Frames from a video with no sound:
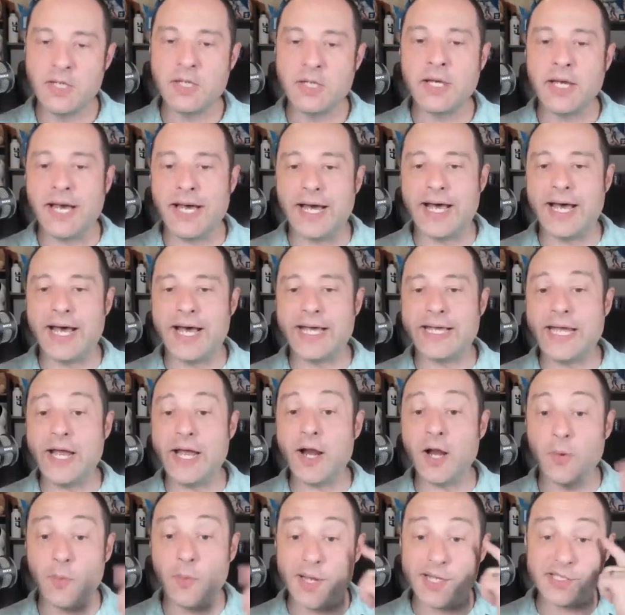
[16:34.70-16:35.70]
Uh,
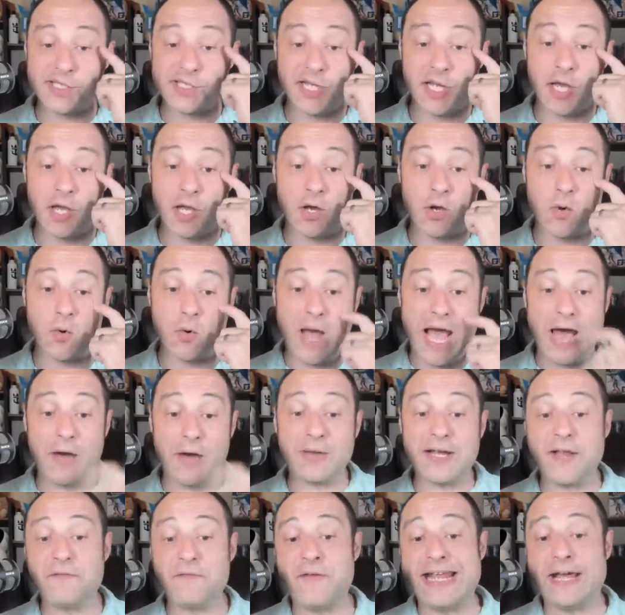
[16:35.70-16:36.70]
Garrett wants to know how
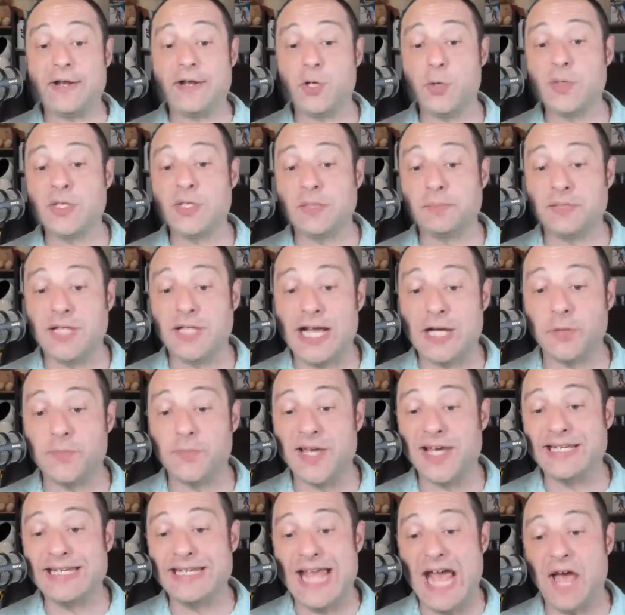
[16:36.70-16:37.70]
can I find out who in the blog will
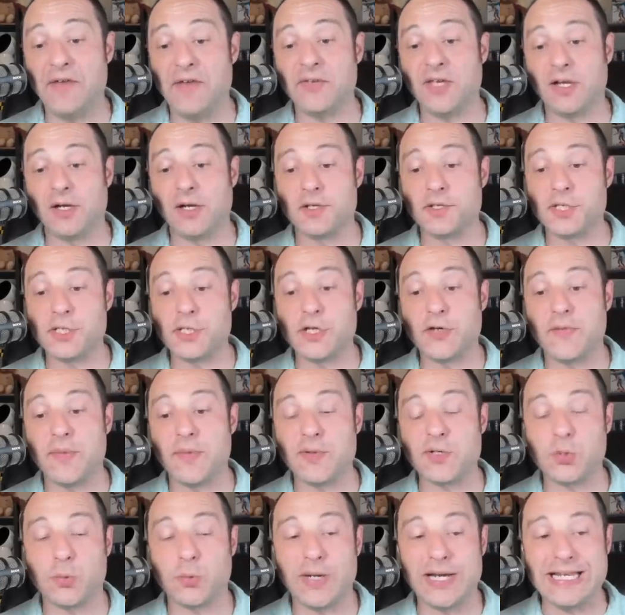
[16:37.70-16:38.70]
be on Navigator this is
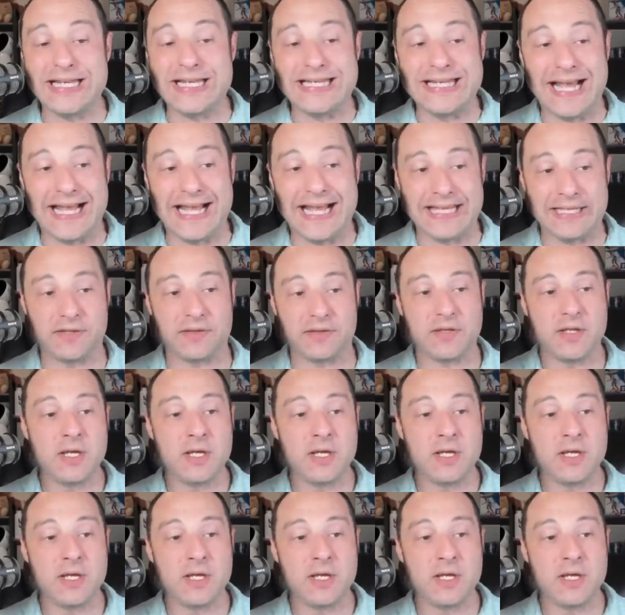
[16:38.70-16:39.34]
November 29th?